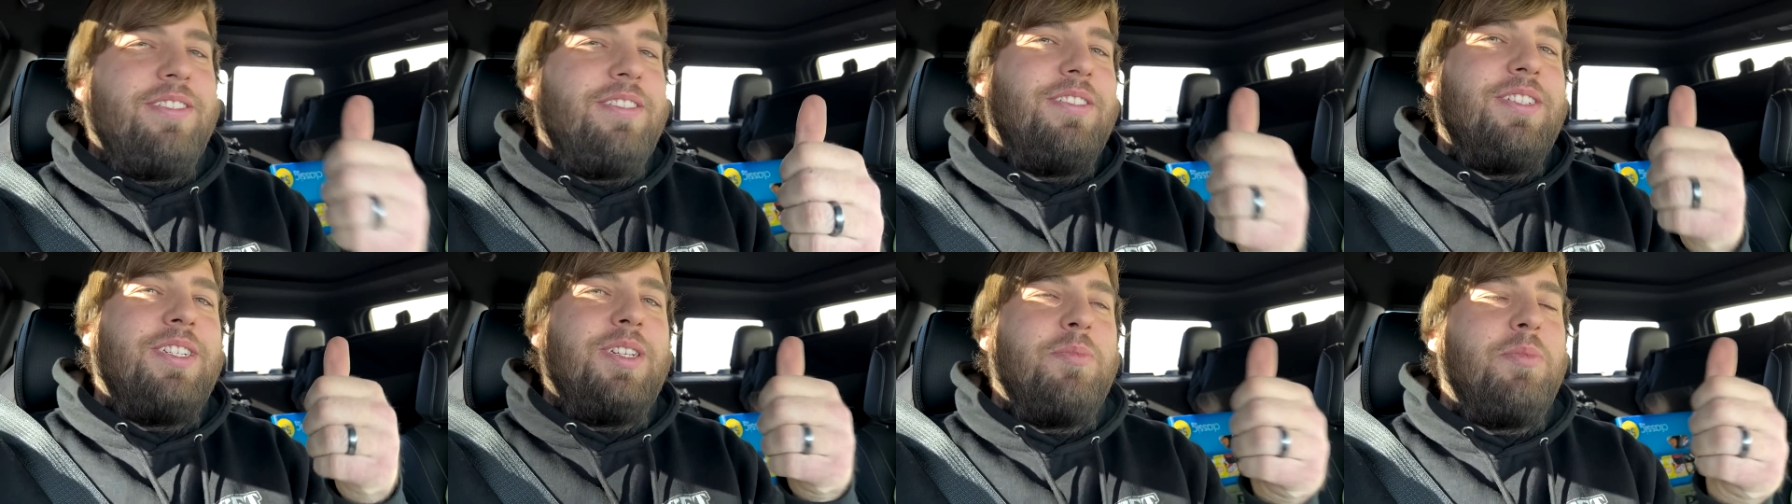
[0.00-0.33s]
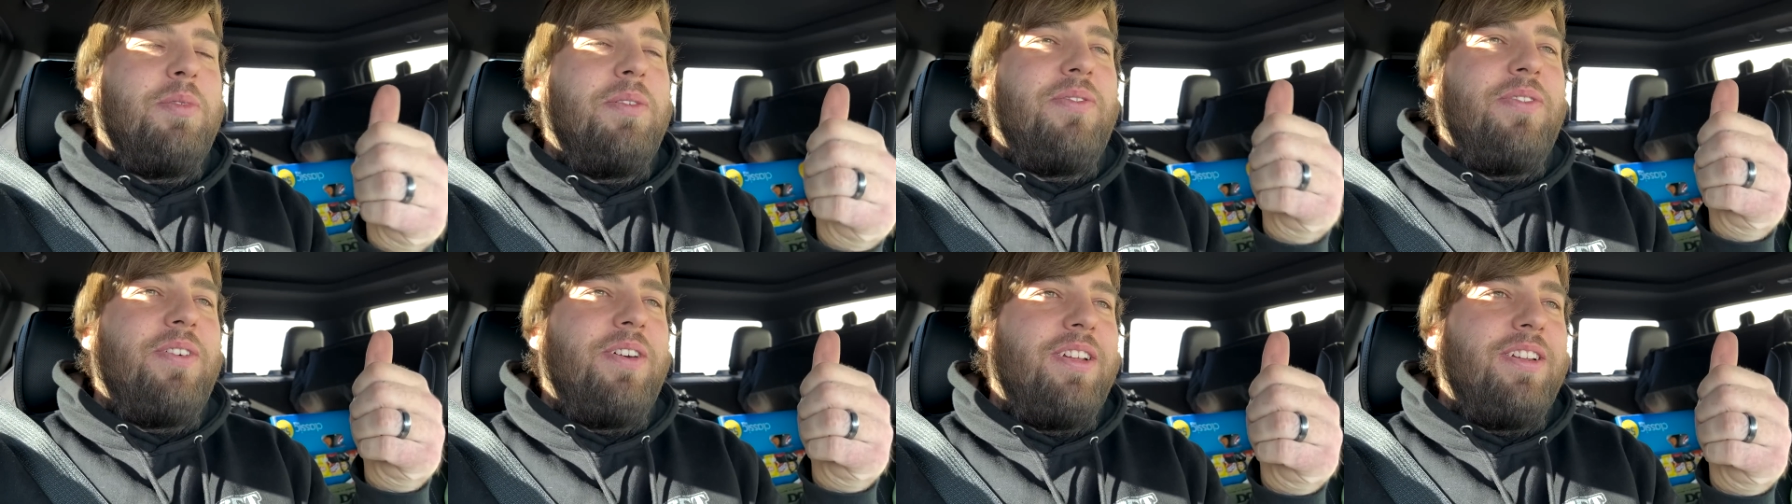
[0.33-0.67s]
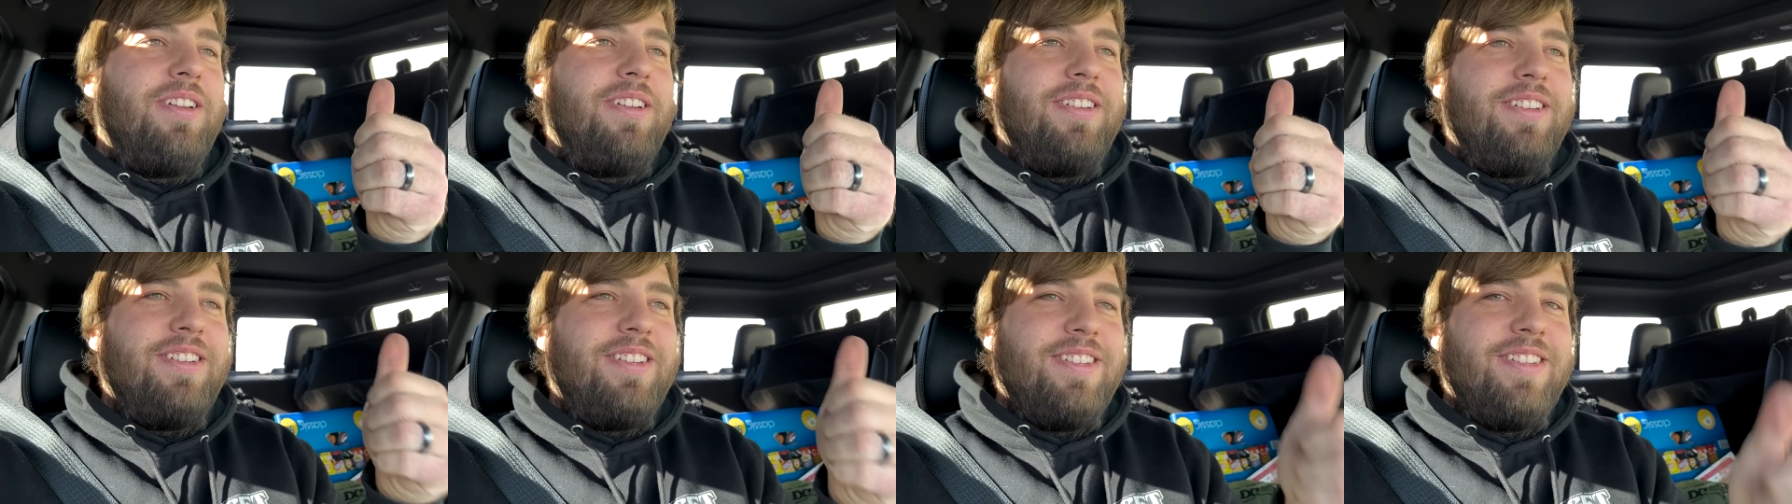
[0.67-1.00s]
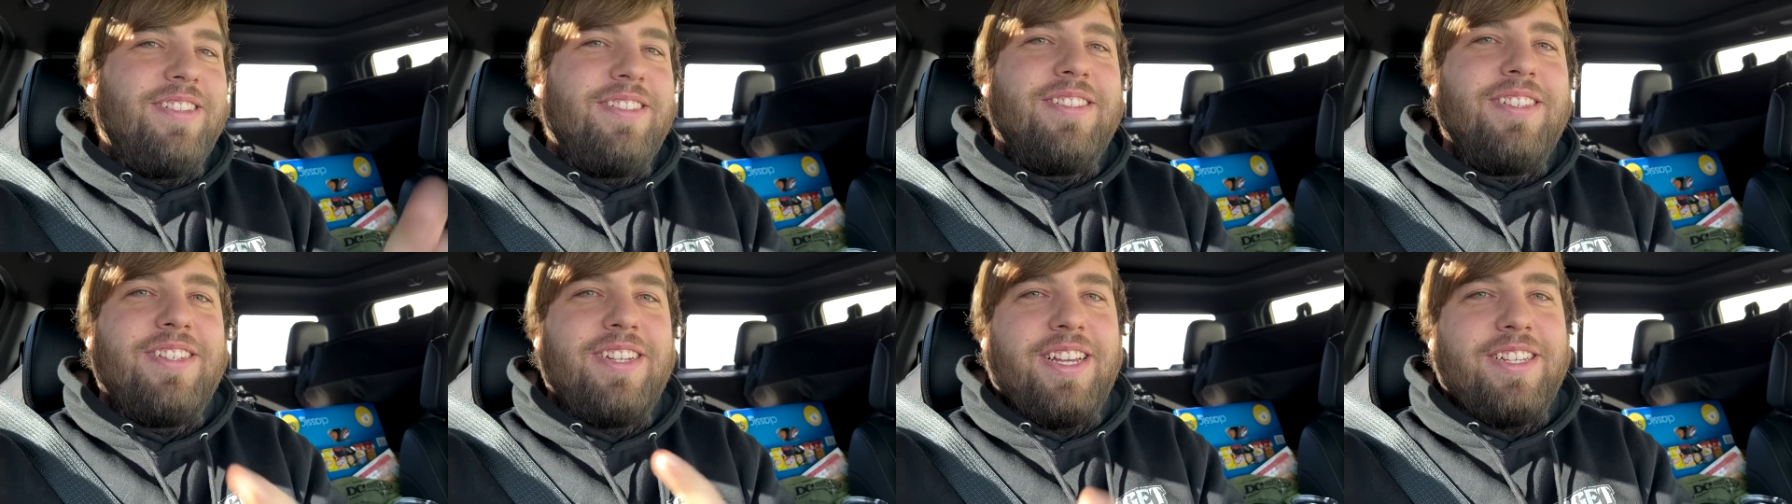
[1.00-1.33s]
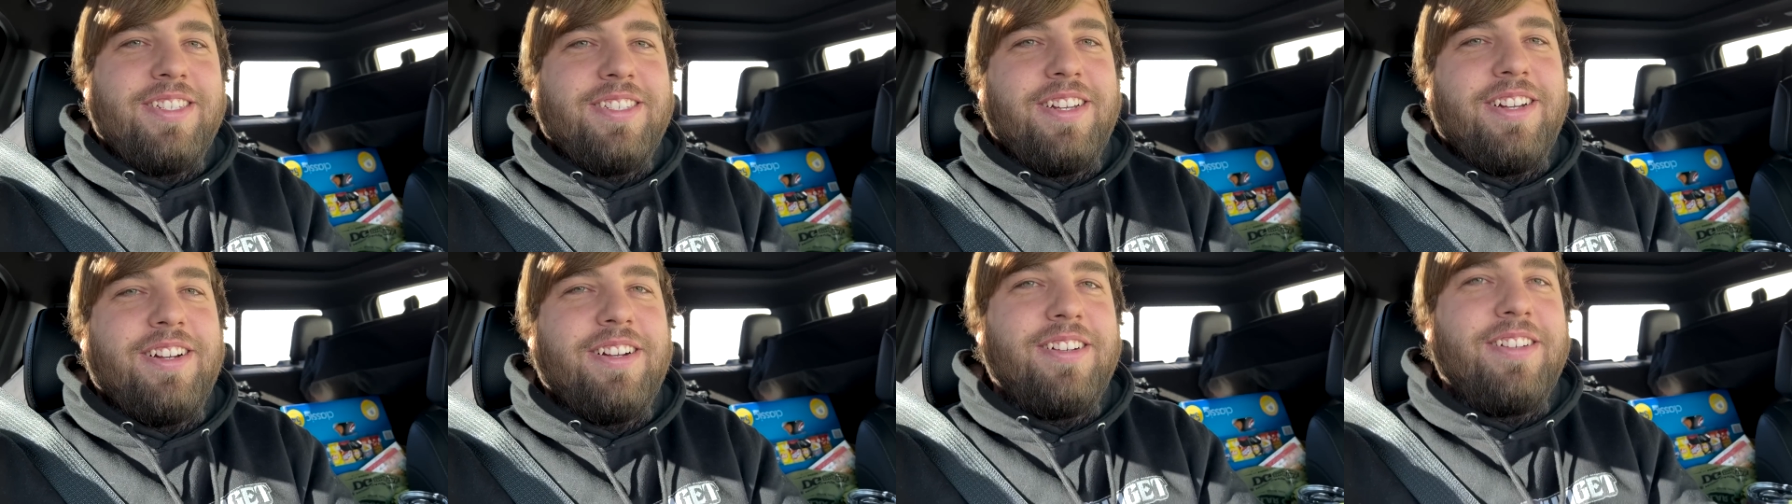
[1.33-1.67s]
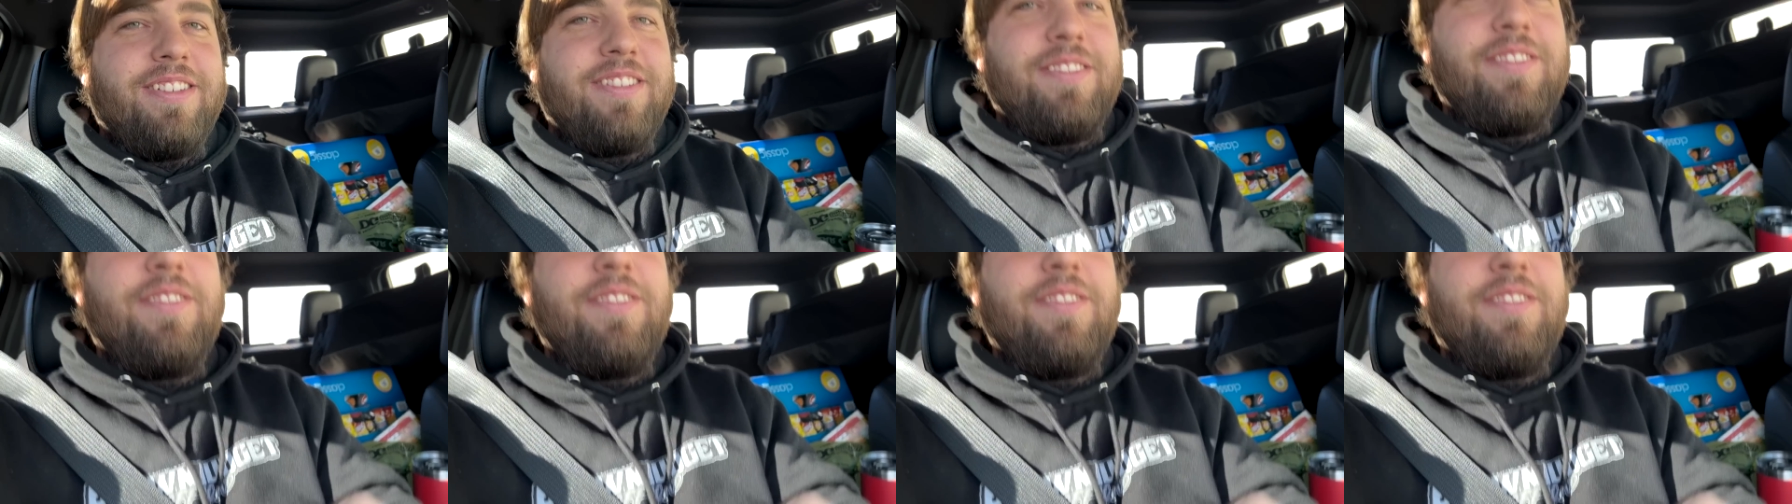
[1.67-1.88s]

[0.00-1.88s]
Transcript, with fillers: should be fun. See you guys there.